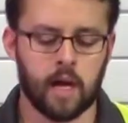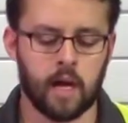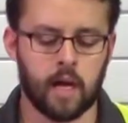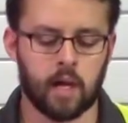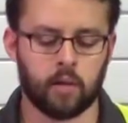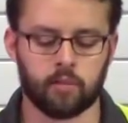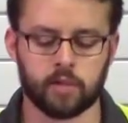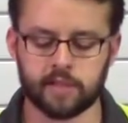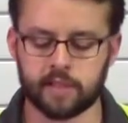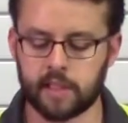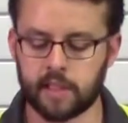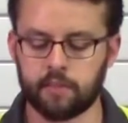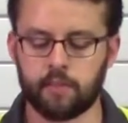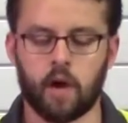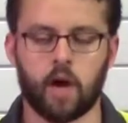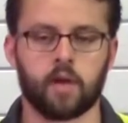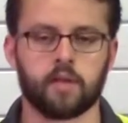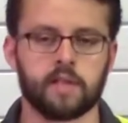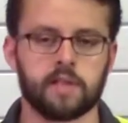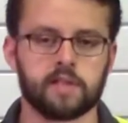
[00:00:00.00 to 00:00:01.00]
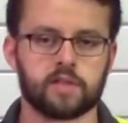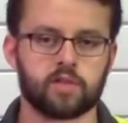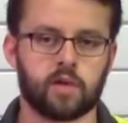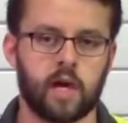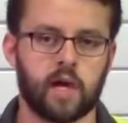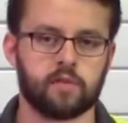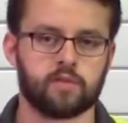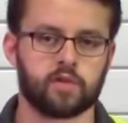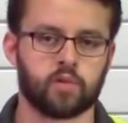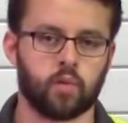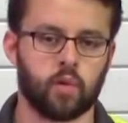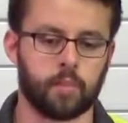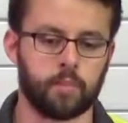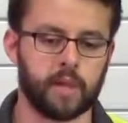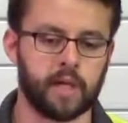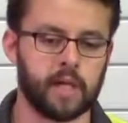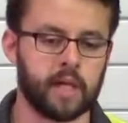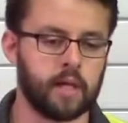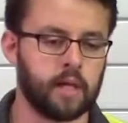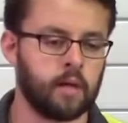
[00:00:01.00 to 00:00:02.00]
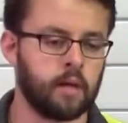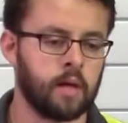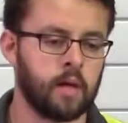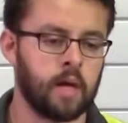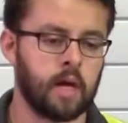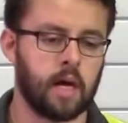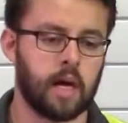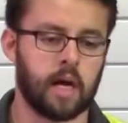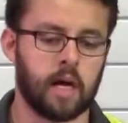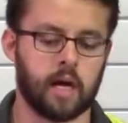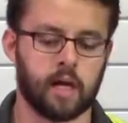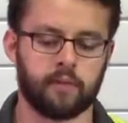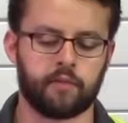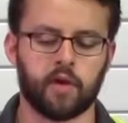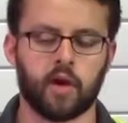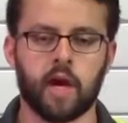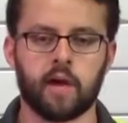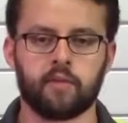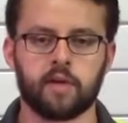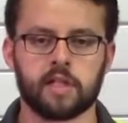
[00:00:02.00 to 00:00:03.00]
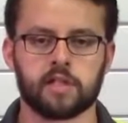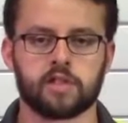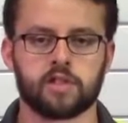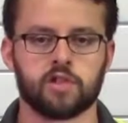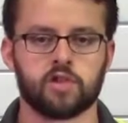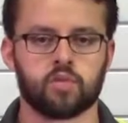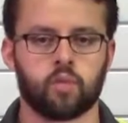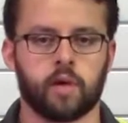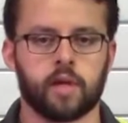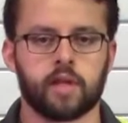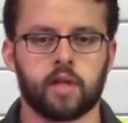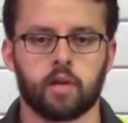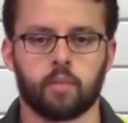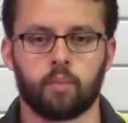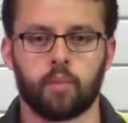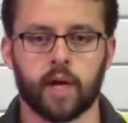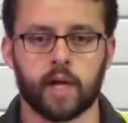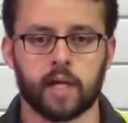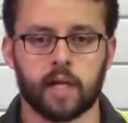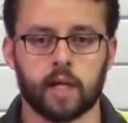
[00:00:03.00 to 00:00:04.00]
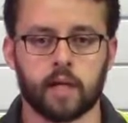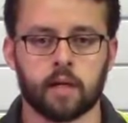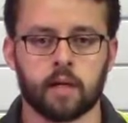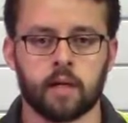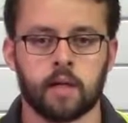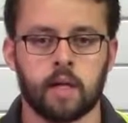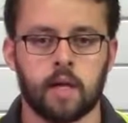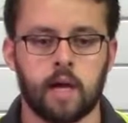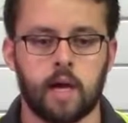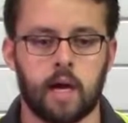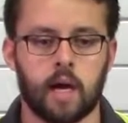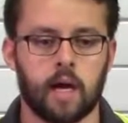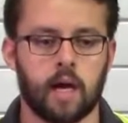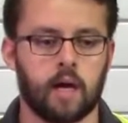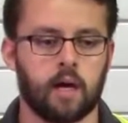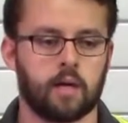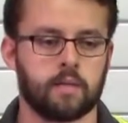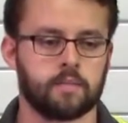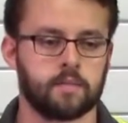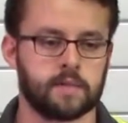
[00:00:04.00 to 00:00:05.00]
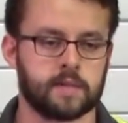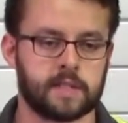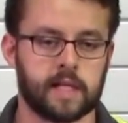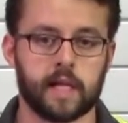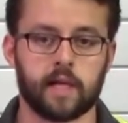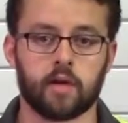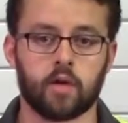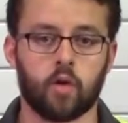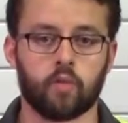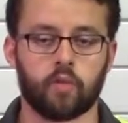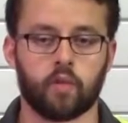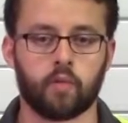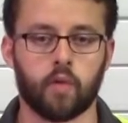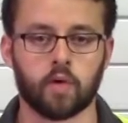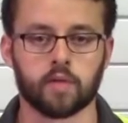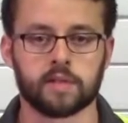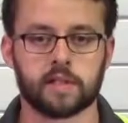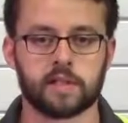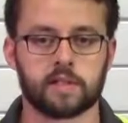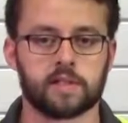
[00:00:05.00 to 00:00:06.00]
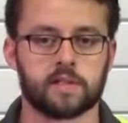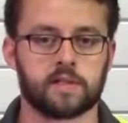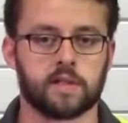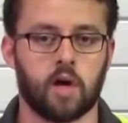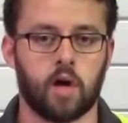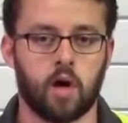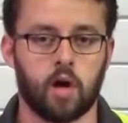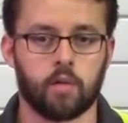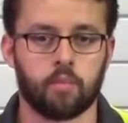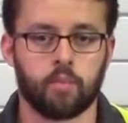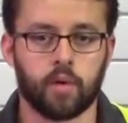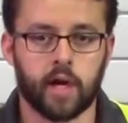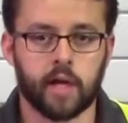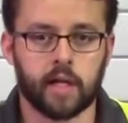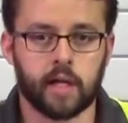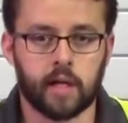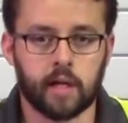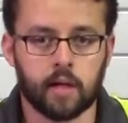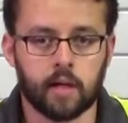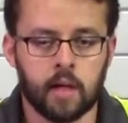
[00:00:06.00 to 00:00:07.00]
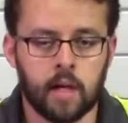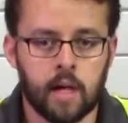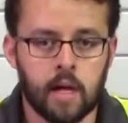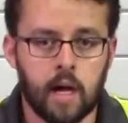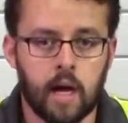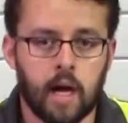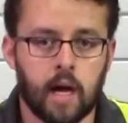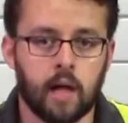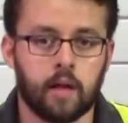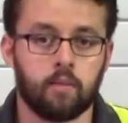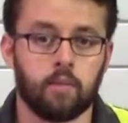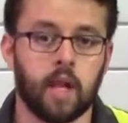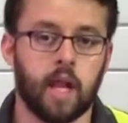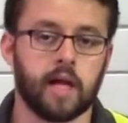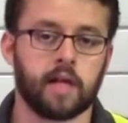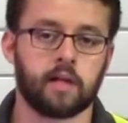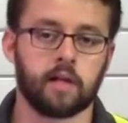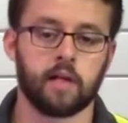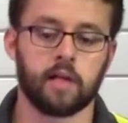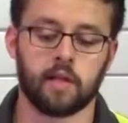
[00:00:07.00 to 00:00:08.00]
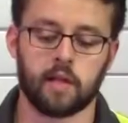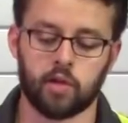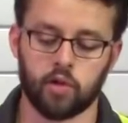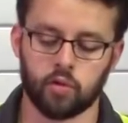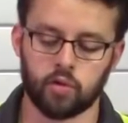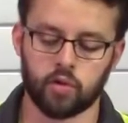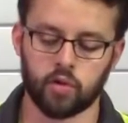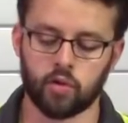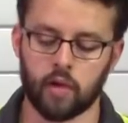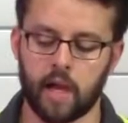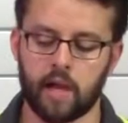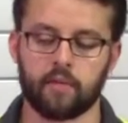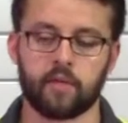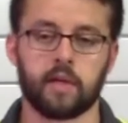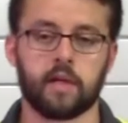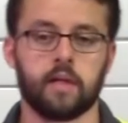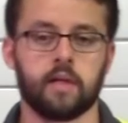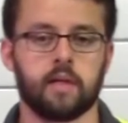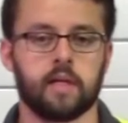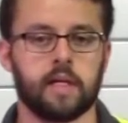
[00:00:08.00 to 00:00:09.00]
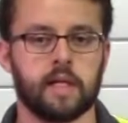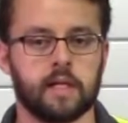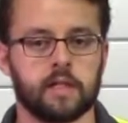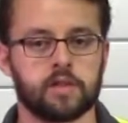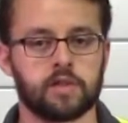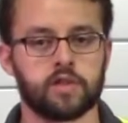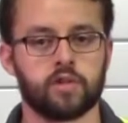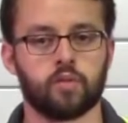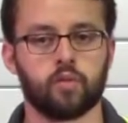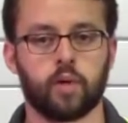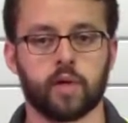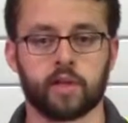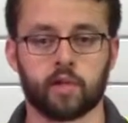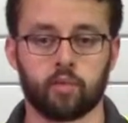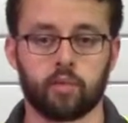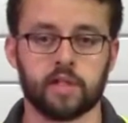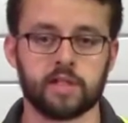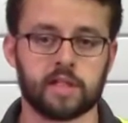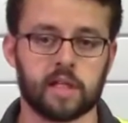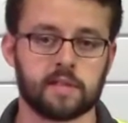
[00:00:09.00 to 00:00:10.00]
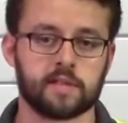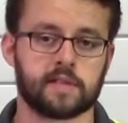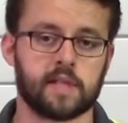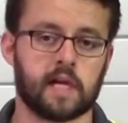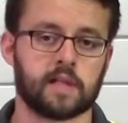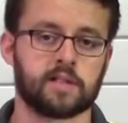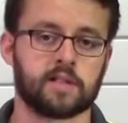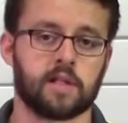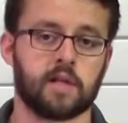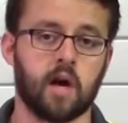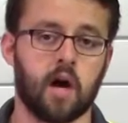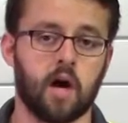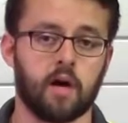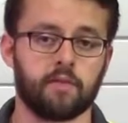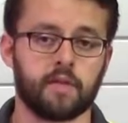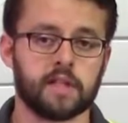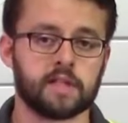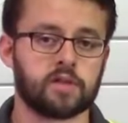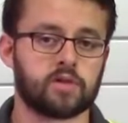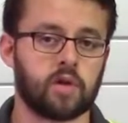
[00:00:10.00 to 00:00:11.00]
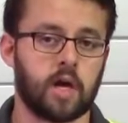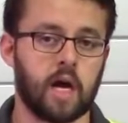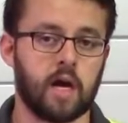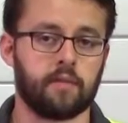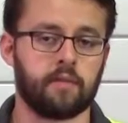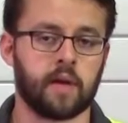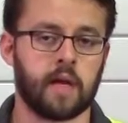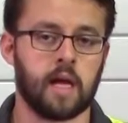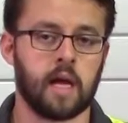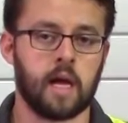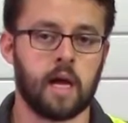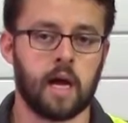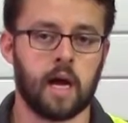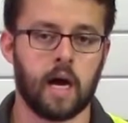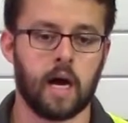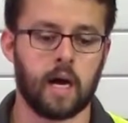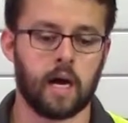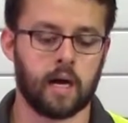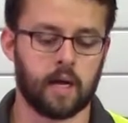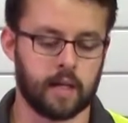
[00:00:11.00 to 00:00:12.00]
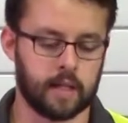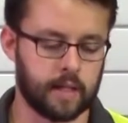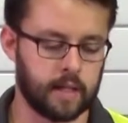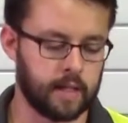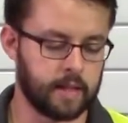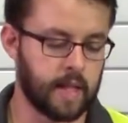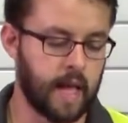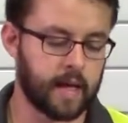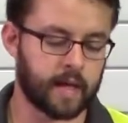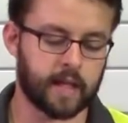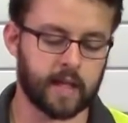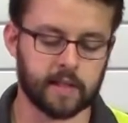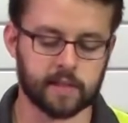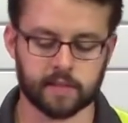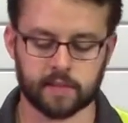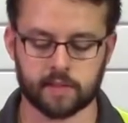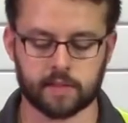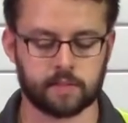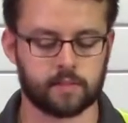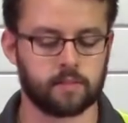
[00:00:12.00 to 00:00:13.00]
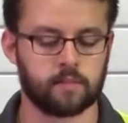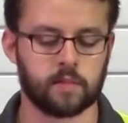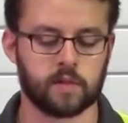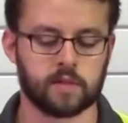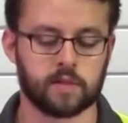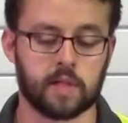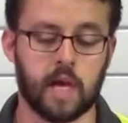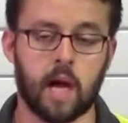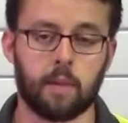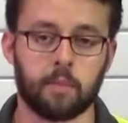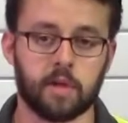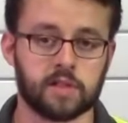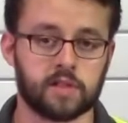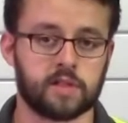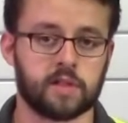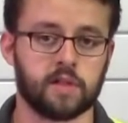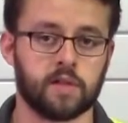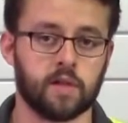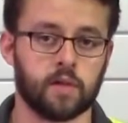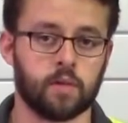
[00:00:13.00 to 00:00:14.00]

uh, receive on these drives would be uh, if you're having issues with your braking, uh, say an overvoltage on braking, uh, likely you do have an issue with the regen section of this drive. Uh, in that case, not much to